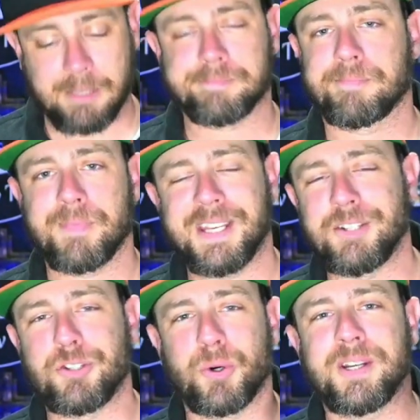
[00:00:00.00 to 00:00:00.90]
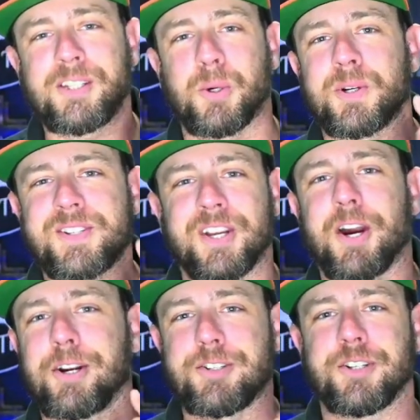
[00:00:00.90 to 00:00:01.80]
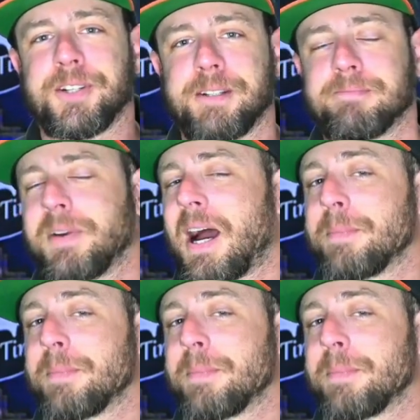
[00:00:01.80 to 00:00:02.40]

yeah, enjoy your cigar journey.